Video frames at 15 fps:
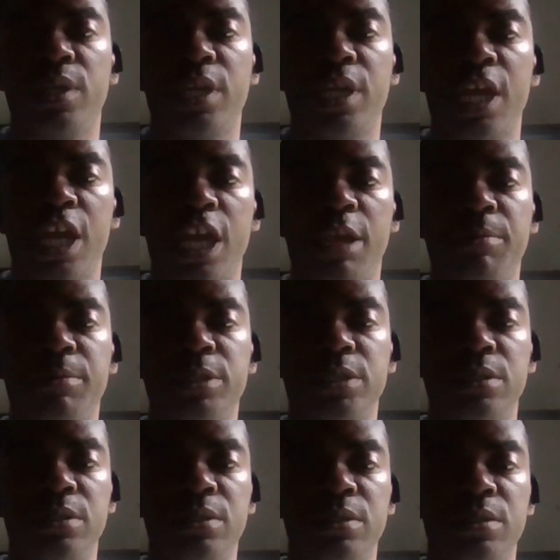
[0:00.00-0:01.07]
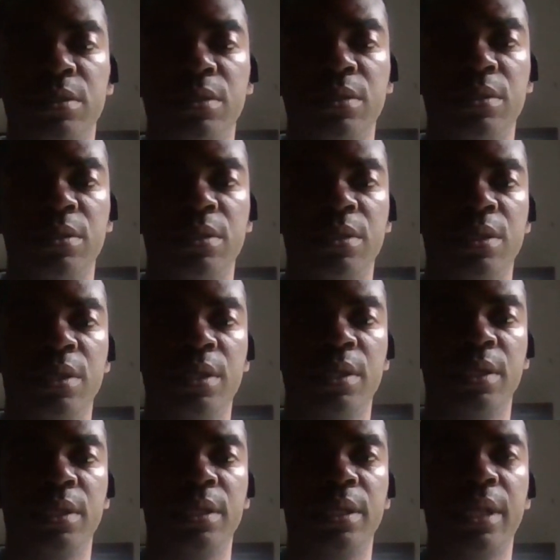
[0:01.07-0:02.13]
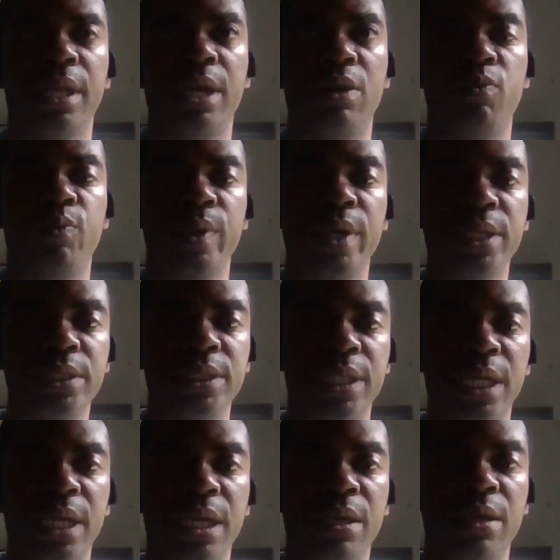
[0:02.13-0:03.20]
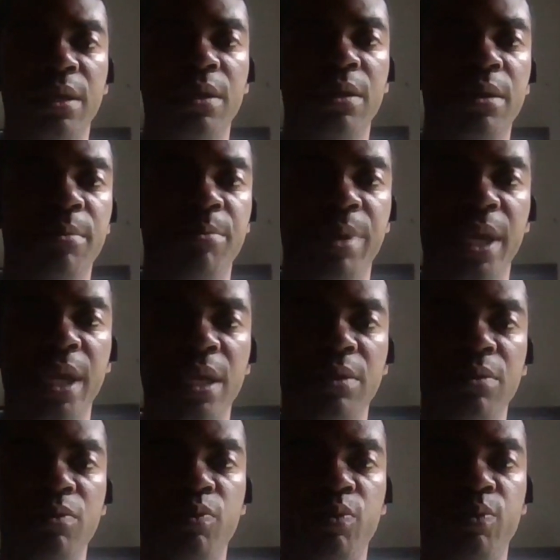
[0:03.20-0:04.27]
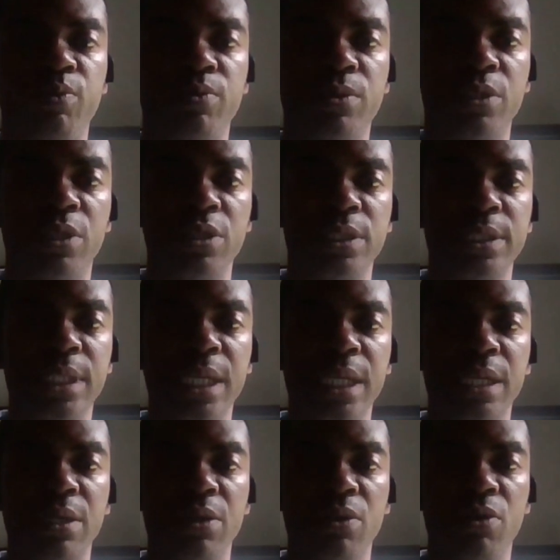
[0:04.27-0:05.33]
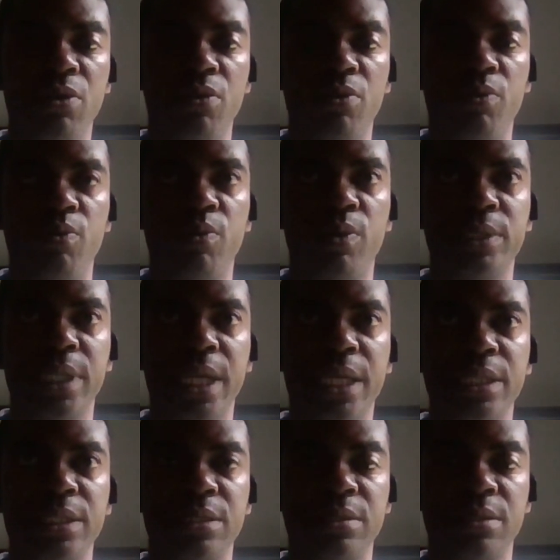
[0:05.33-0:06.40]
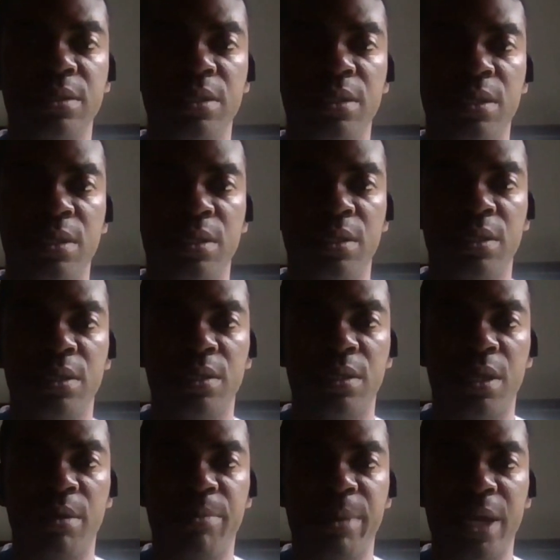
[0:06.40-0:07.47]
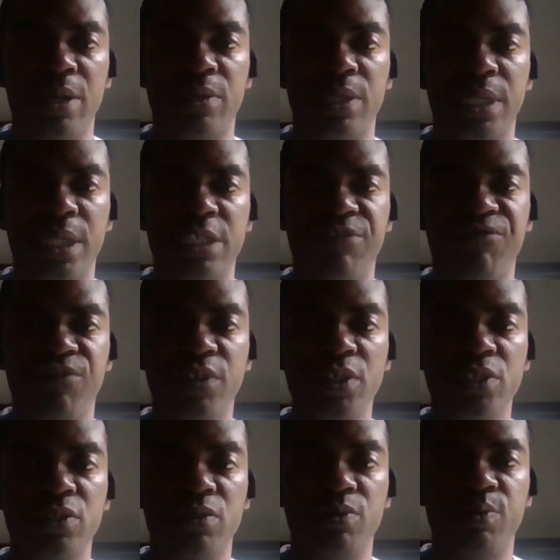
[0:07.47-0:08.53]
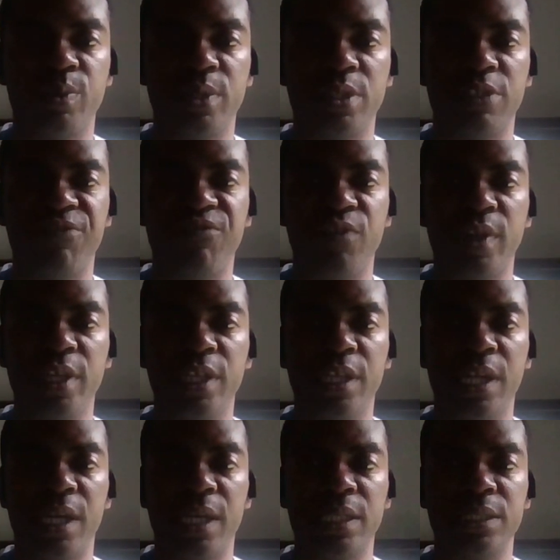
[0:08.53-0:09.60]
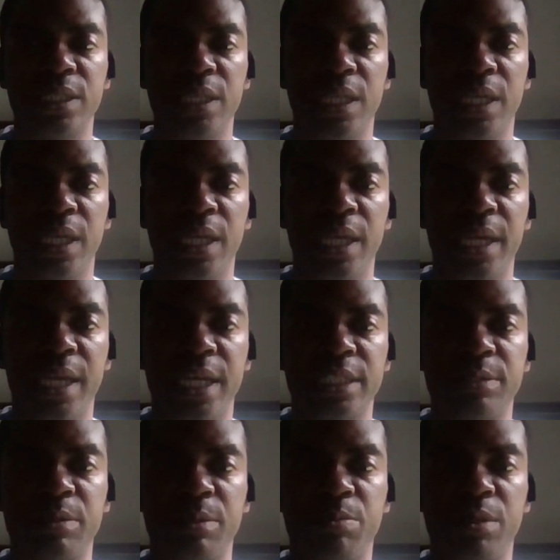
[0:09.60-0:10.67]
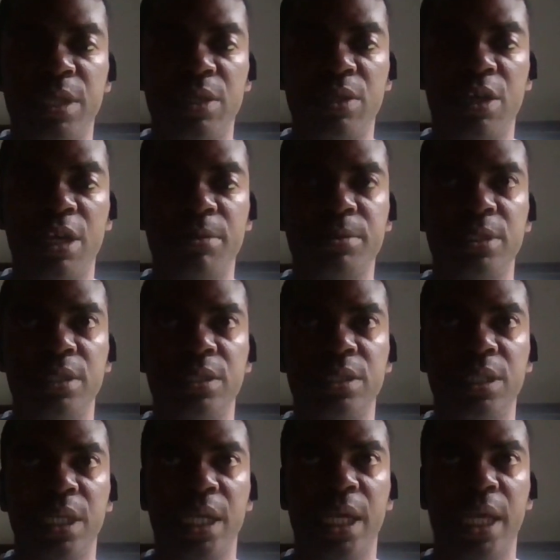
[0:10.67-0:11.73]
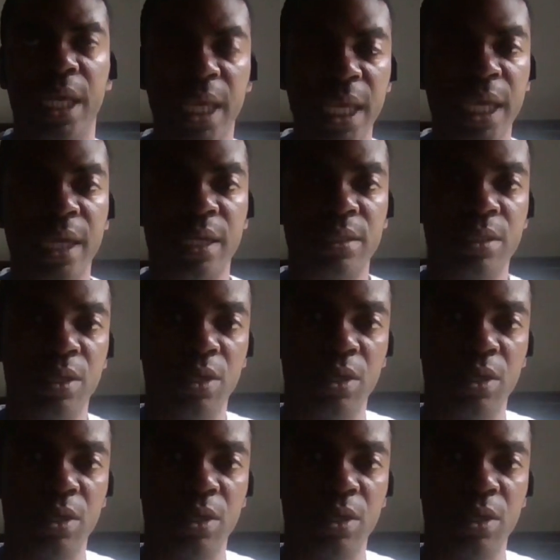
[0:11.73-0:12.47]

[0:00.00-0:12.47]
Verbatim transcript: games. Now, Wednesday, Payne the second was asking about his future with the franchise. He has a player options and